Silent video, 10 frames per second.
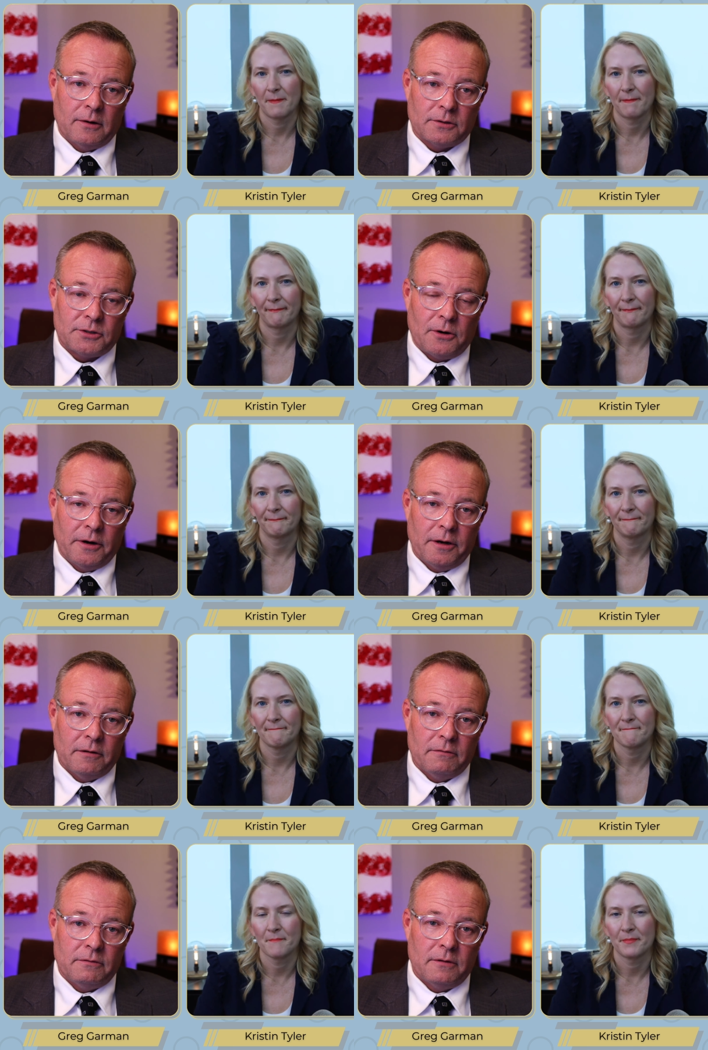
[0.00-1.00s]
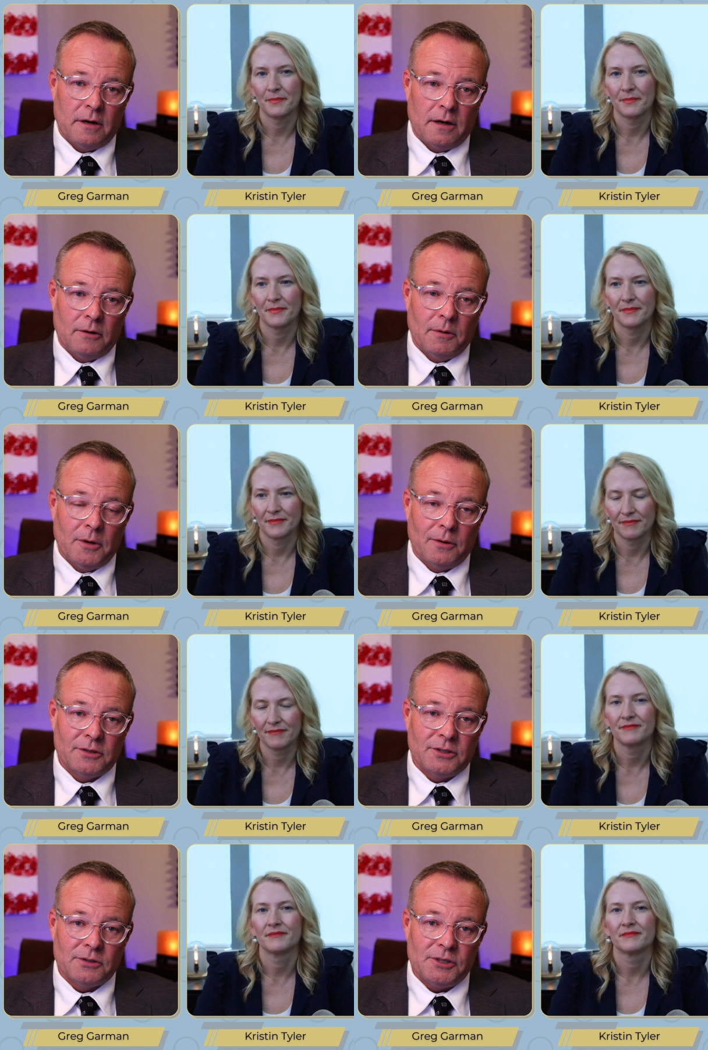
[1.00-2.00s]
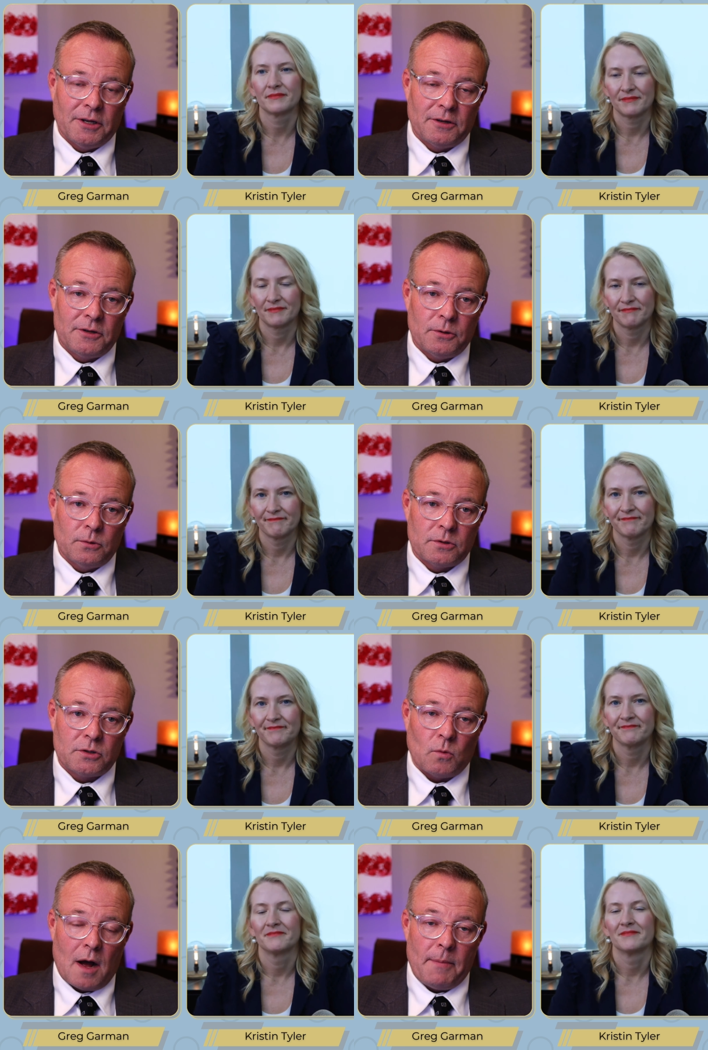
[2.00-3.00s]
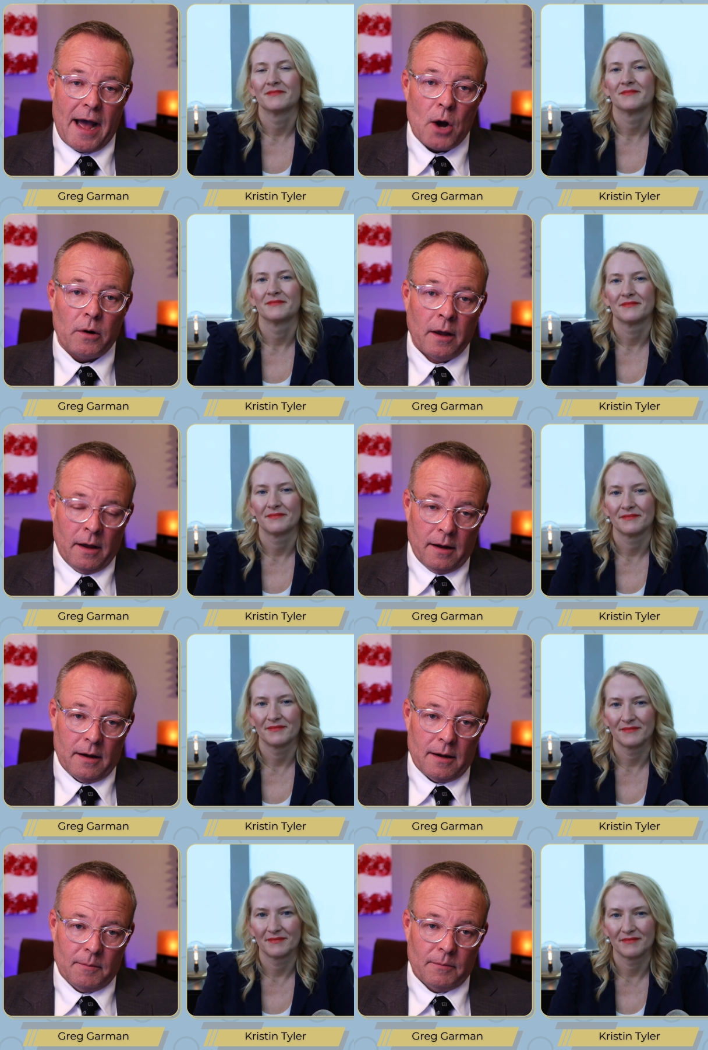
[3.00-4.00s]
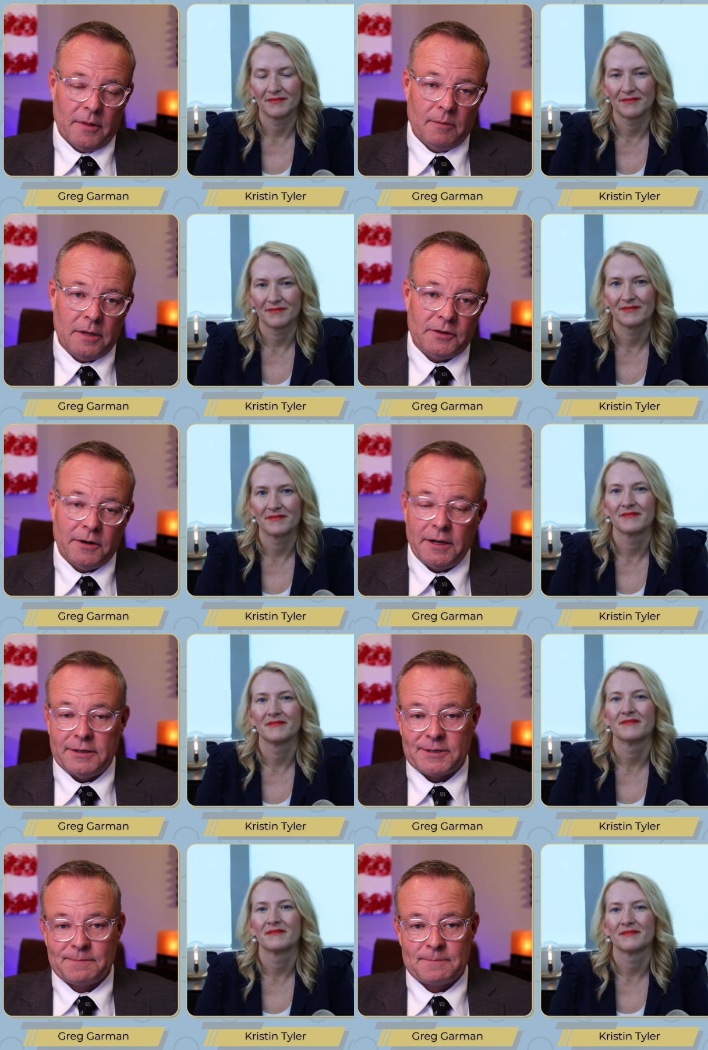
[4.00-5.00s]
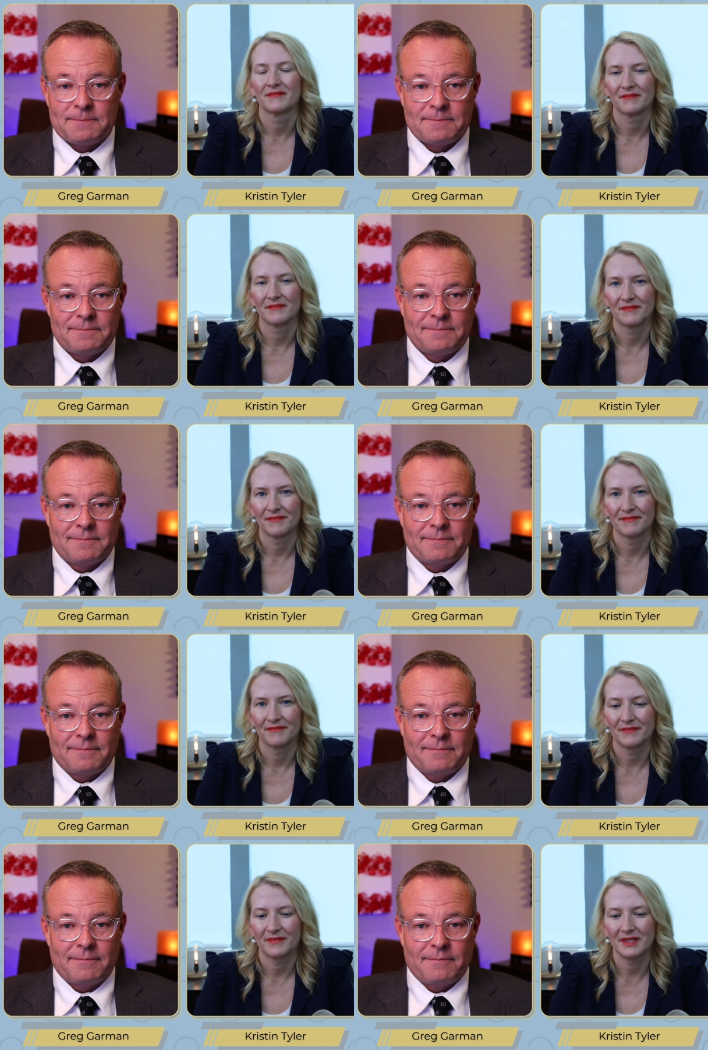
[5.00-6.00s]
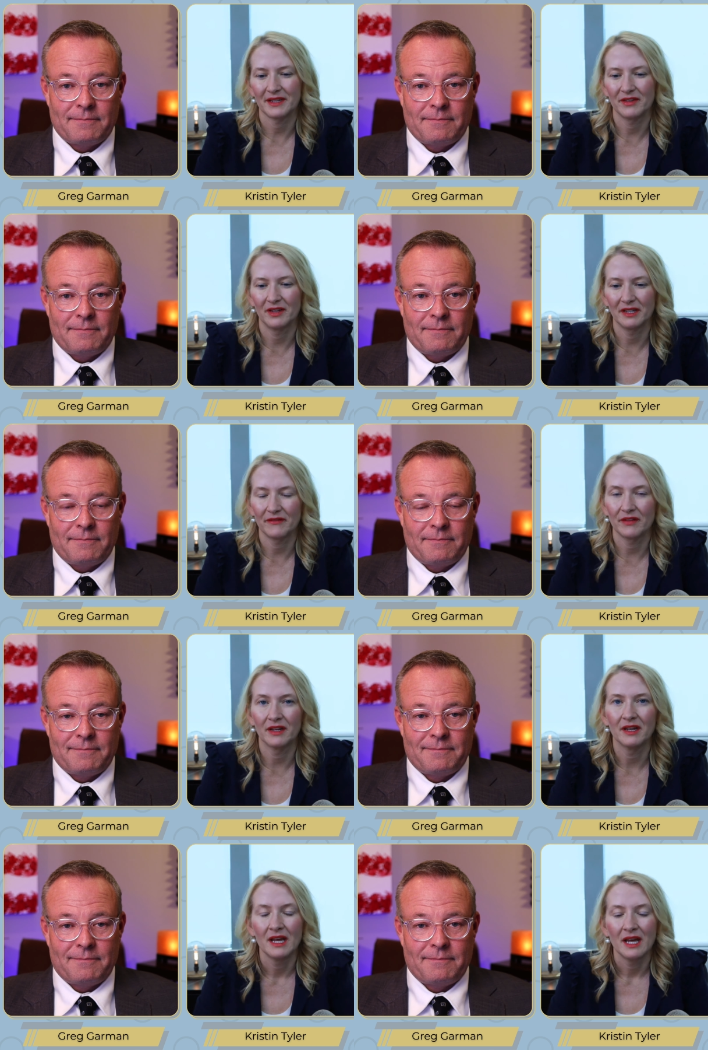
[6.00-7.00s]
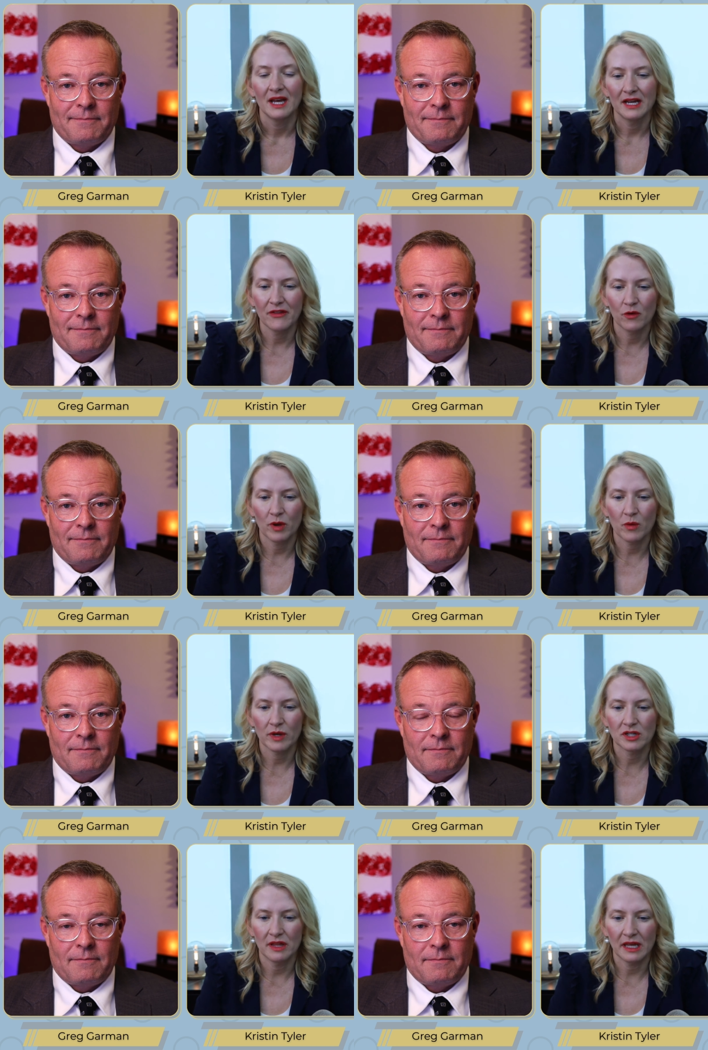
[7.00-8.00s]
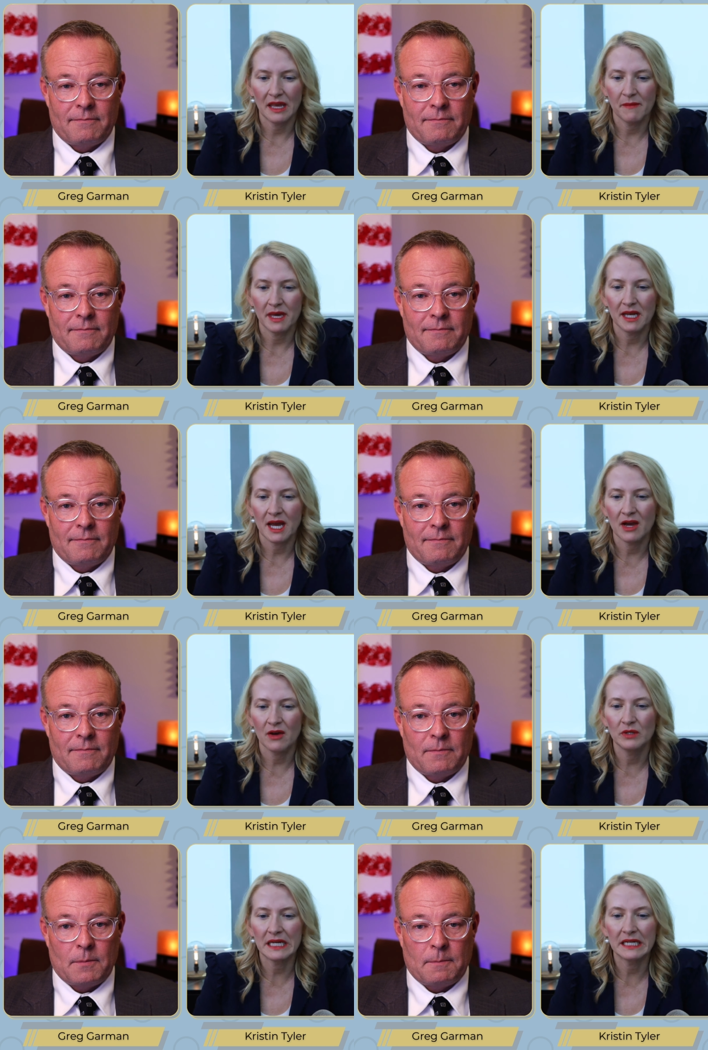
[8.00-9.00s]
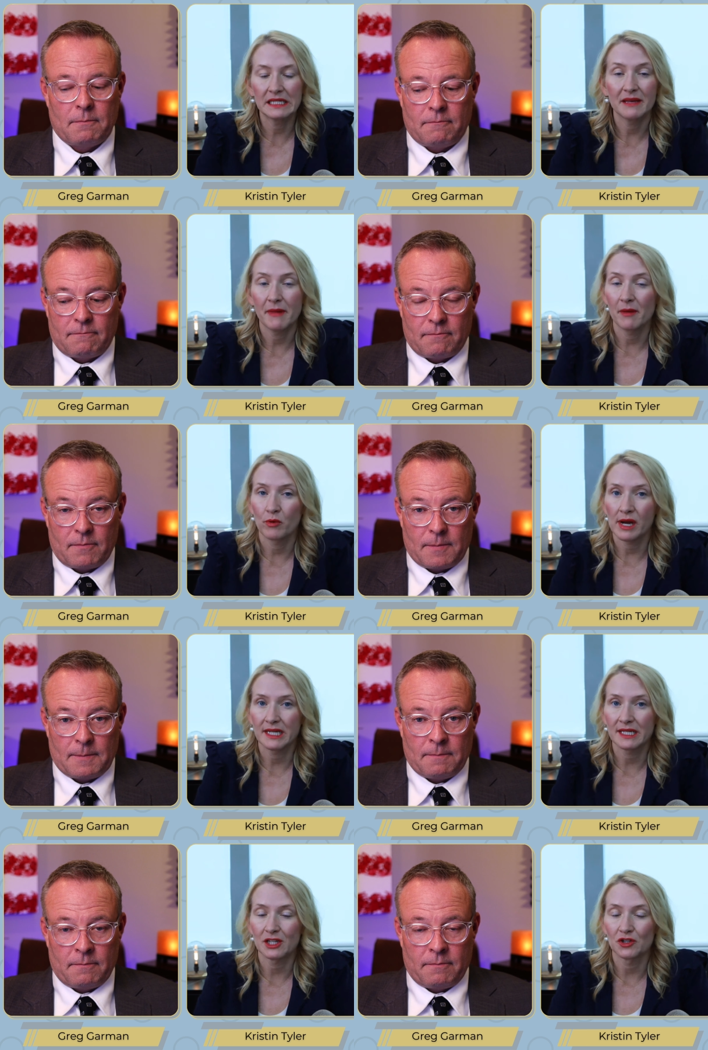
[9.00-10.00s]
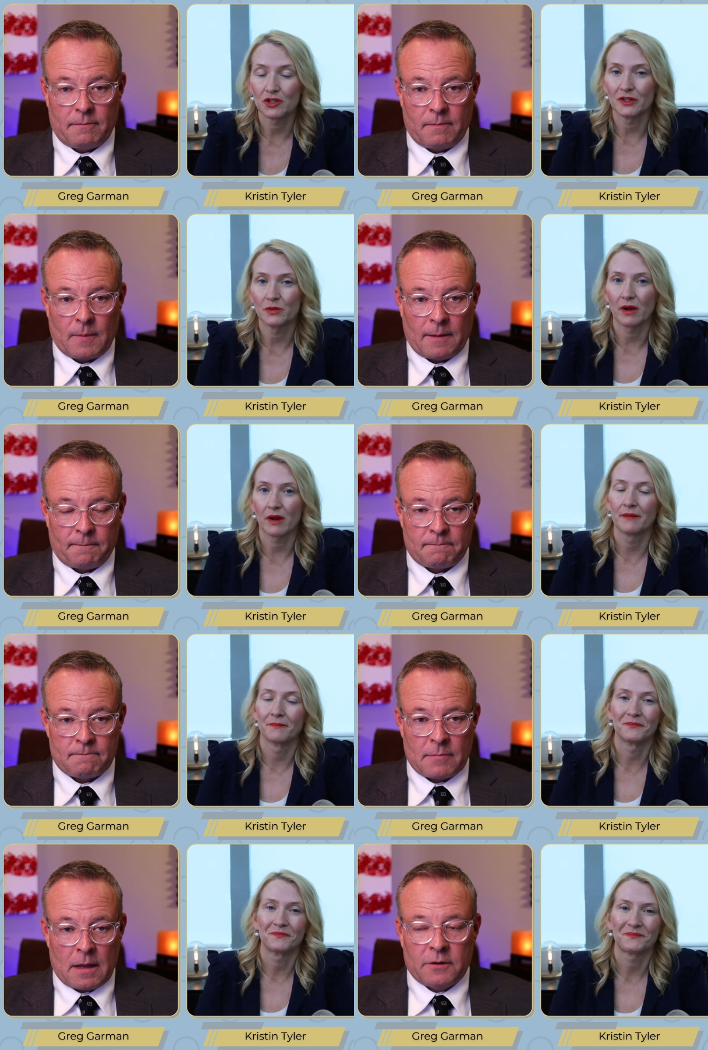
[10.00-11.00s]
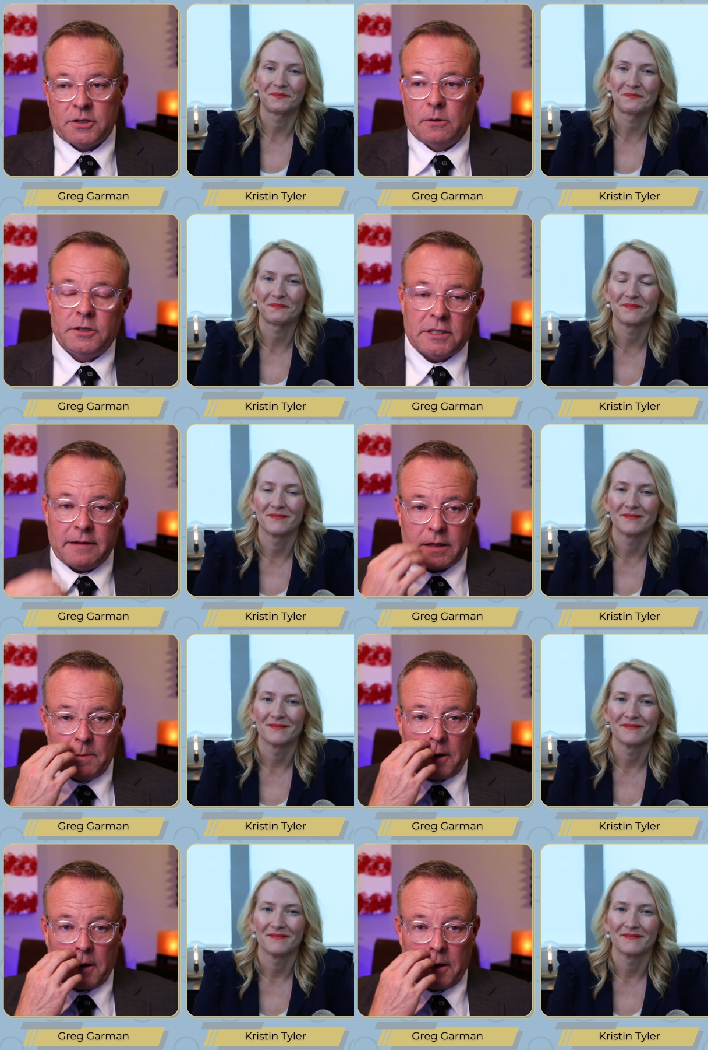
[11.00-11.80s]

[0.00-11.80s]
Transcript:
Speaker 1: an
Speaker 2: alternative uh, remote associate to swap out um, that meets your needs.
Speaker 1: Definitely, definitely. Another quick question that came in, how does the malpractice insurance work? So just like the